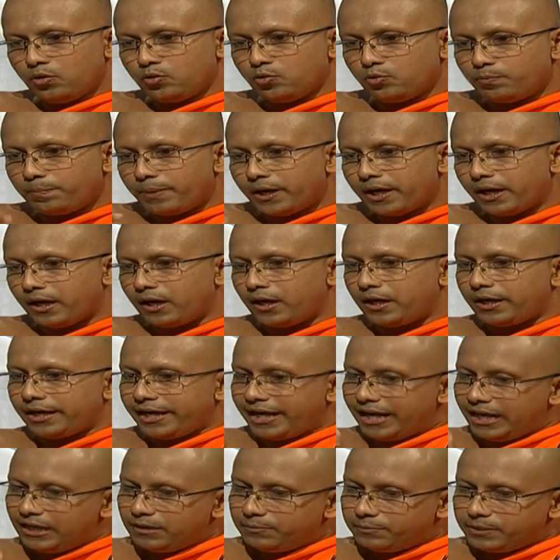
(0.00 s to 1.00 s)
Upanaha,
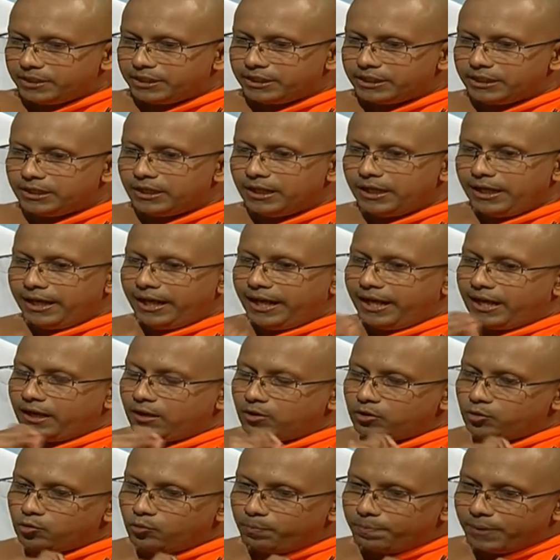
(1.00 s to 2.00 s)
enmity.
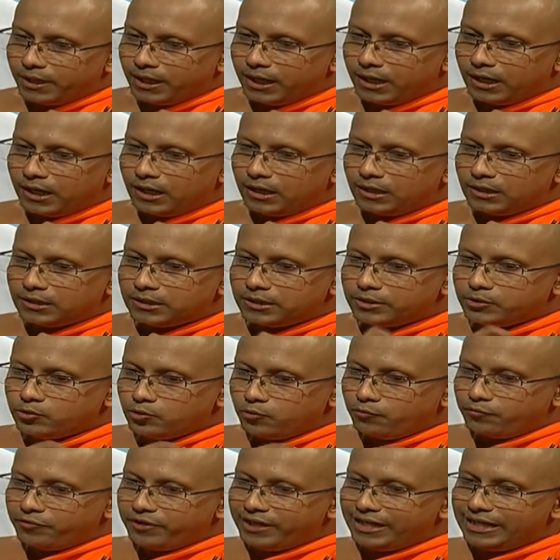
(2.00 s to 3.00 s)
Upanaha,
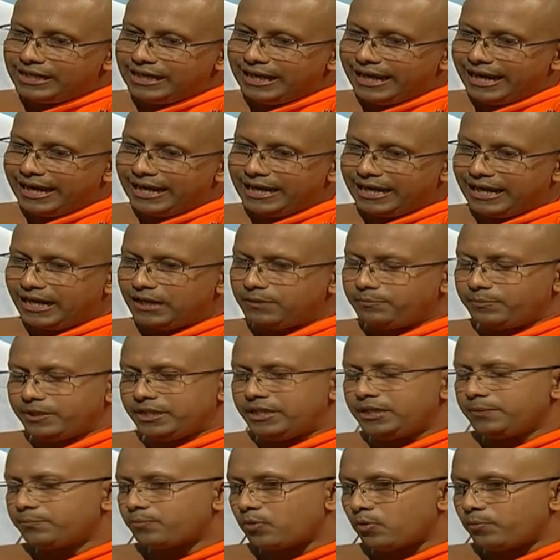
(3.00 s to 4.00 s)
you feel an
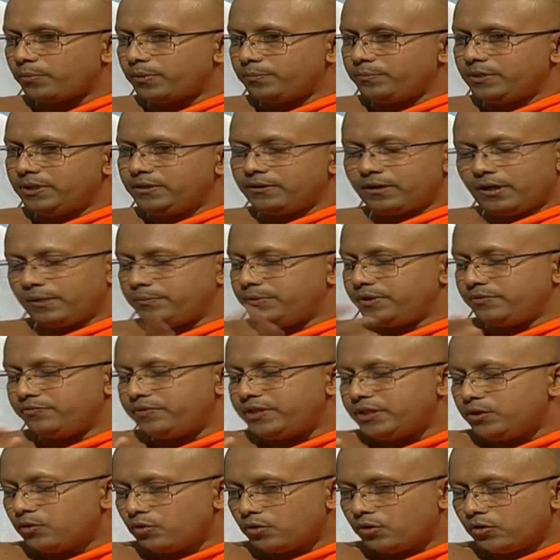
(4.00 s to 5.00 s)
enmity, probably,
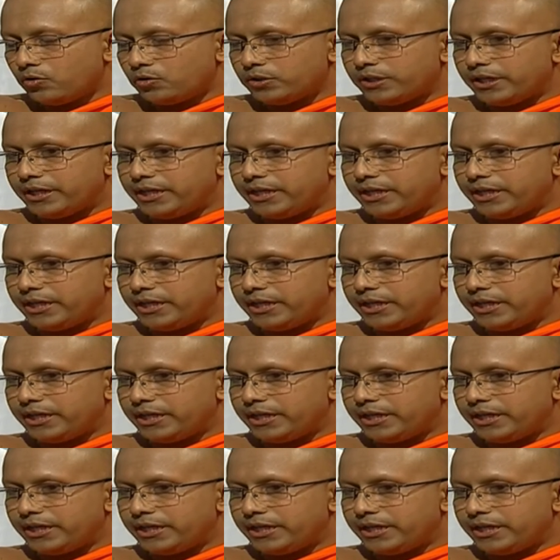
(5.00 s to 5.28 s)
we don't know the